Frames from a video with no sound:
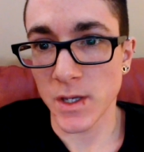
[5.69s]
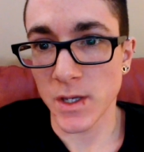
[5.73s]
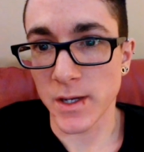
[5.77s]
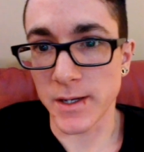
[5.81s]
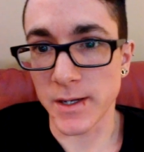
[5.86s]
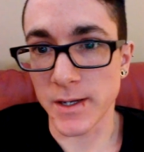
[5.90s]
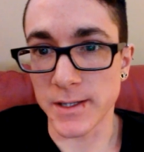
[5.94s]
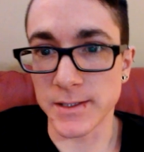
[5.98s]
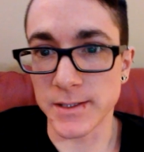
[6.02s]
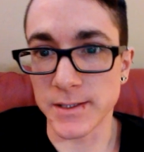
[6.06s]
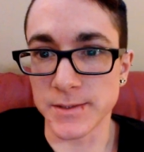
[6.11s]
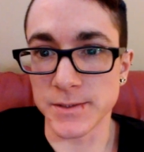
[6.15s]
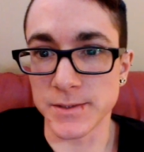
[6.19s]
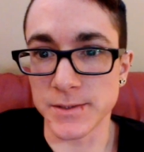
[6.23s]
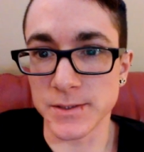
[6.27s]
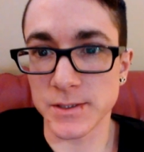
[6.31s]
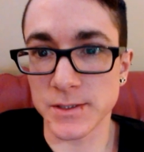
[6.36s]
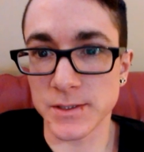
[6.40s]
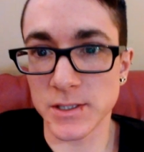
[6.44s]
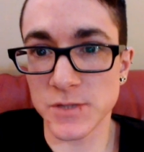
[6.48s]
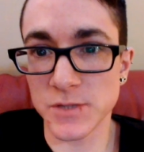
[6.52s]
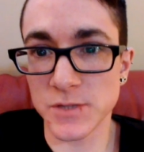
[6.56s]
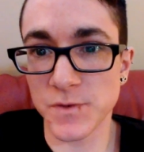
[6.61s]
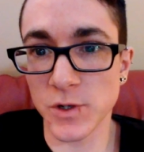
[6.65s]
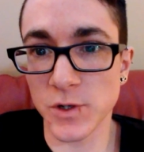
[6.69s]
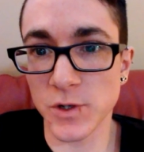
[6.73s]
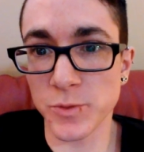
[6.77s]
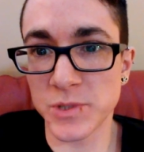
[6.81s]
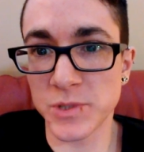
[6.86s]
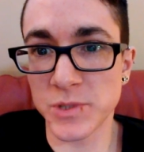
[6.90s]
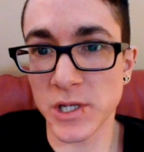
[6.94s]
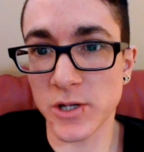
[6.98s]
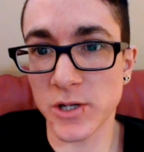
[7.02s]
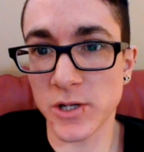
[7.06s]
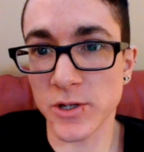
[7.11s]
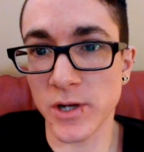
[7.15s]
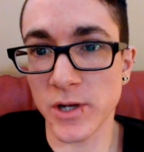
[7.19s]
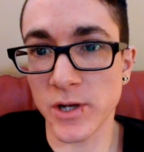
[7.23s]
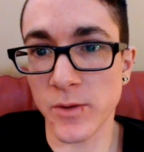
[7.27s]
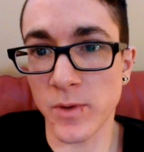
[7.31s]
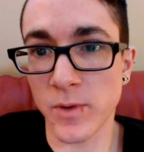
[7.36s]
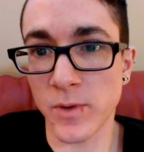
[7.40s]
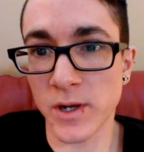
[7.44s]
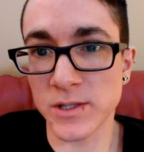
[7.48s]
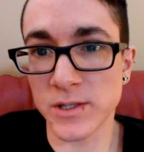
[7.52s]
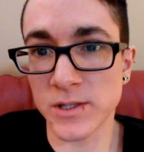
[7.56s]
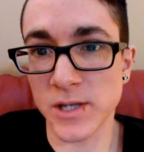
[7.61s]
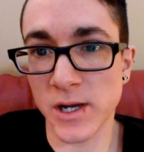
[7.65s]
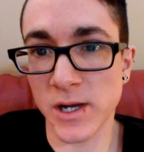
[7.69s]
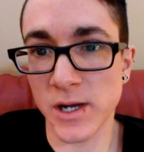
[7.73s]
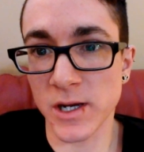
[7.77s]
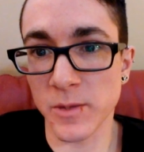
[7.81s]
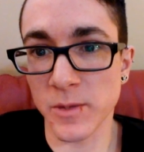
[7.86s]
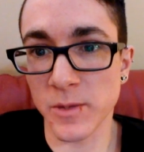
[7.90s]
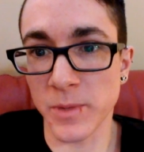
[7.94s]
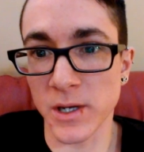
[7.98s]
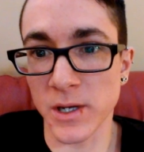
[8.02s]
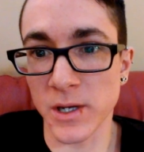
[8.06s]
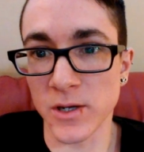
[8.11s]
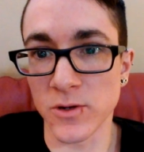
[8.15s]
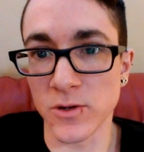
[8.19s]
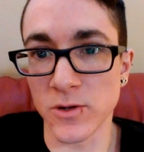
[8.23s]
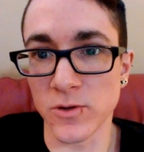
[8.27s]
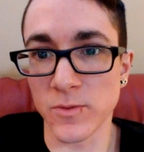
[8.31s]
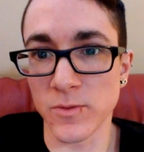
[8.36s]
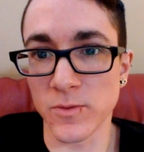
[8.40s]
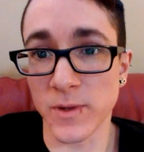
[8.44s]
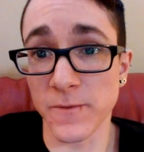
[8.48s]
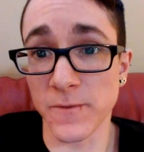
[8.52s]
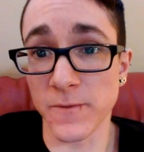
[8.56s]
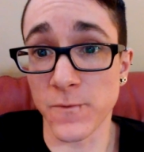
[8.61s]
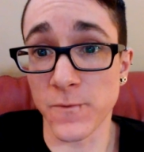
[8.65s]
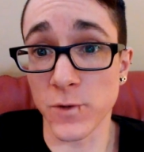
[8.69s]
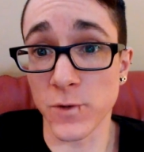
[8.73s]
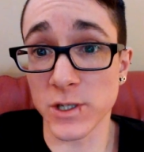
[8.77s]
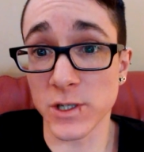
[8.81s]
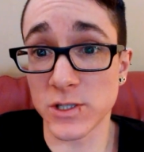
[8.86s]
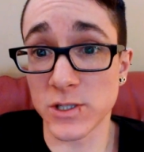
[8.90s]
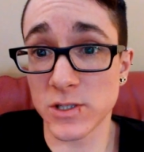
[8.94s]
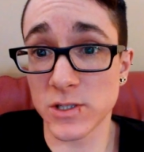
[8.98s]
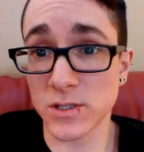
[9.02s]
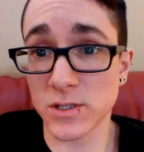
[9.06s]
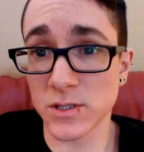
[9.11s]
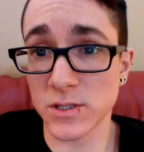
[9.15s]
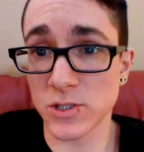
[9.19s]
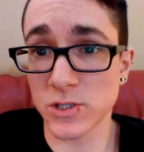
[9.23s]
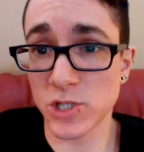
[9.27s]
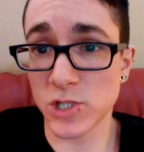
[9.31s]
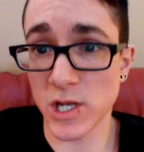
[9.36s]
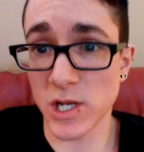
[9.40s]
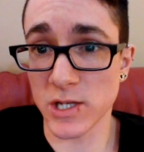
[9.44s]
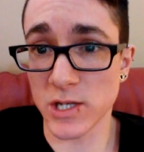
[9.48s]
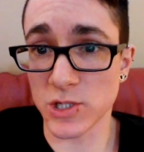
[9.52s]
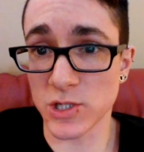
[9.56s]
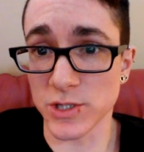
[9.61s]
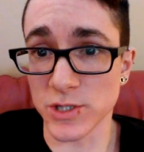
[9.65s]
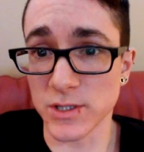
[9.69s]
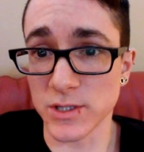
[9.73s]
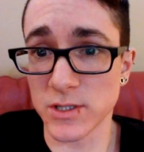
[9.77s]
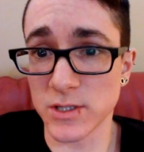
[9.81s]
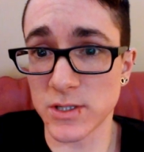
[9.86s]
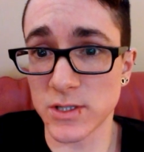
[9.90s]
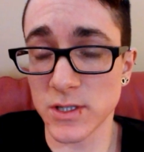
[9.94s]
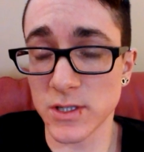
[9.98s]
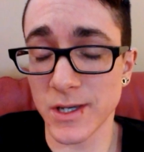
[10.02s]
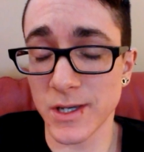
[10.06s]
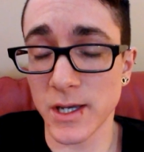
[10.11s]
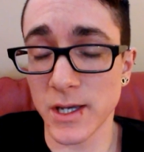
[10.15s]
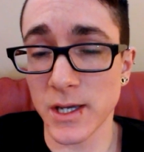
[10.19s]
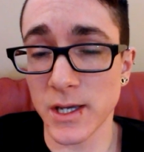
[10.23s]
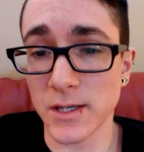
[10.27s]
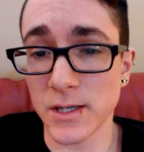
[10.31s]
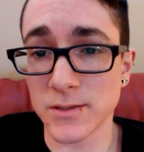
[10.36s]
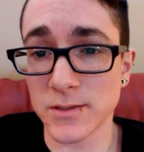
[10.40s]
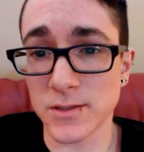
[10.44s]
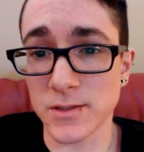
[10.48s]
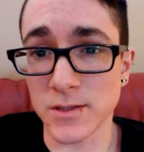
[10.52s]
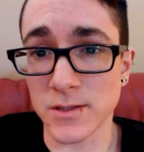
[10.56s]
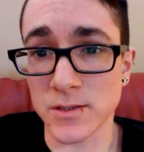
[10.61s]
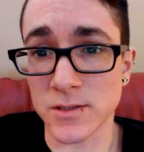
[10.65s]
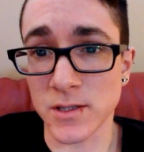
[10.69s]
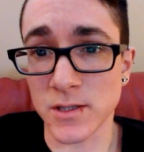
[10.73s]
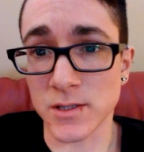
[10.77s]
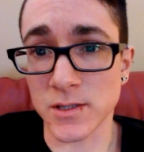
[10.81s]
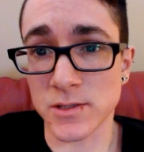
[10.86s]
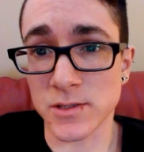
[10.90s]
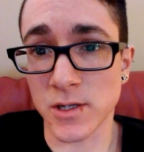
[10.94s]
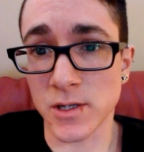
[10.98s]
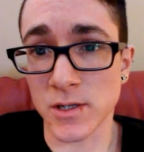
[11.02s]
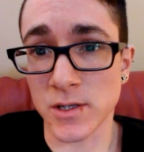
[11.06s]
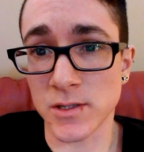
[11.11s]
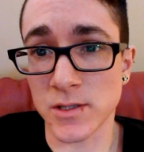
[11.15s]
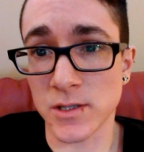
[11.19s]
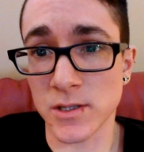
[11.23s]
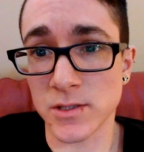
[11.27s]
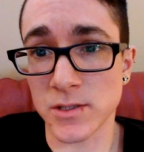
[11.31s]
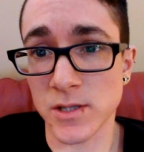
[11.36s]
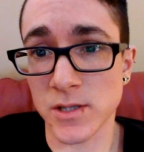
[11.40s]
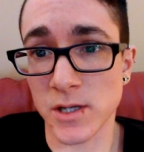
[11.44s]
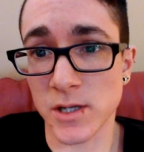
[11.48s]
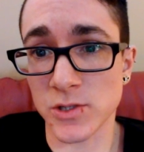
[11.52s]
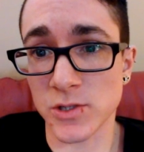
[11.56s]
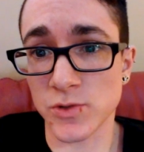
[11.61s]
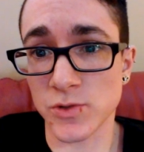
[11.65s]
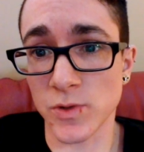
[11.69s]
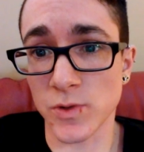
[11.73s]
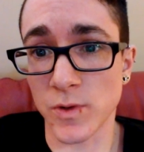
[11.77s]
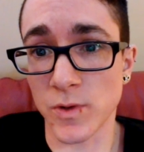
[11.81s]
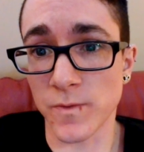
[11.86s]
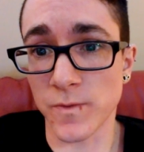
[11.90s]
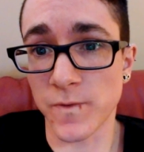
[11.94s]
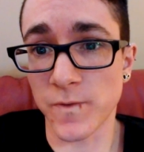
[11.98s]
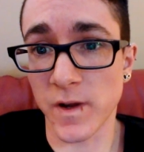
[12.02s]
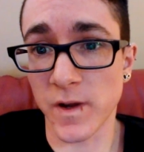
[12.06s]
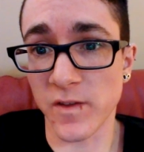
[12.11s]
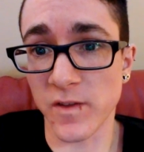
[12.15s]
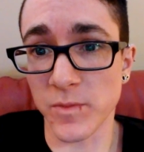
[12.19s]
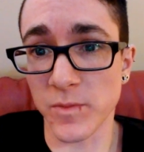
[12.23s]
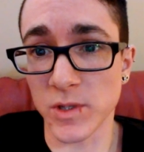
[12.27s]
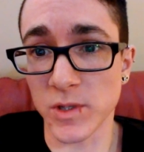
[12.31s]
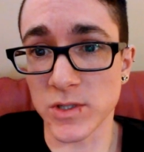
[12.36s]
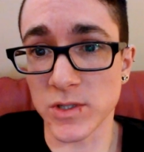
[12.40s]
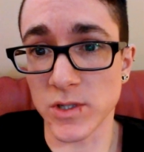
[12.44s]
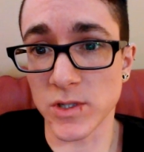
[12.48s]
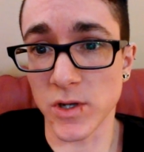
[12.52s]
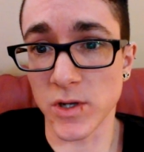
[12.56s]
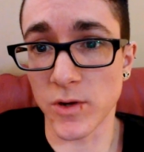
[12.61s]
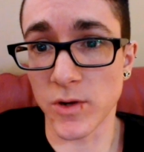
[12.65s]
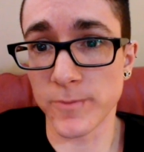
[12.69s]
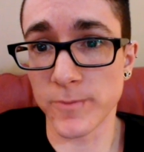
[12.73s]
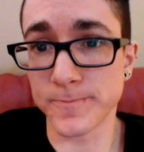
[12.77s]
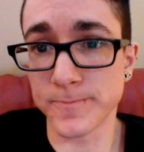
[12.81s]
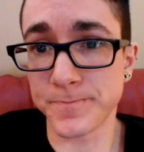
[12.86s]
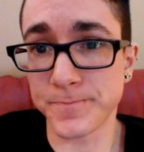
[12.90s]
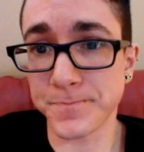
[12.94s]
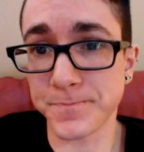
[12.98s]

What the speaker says: This video in particular, I want to talk about my voice changes since I started testosterone 5 months ago.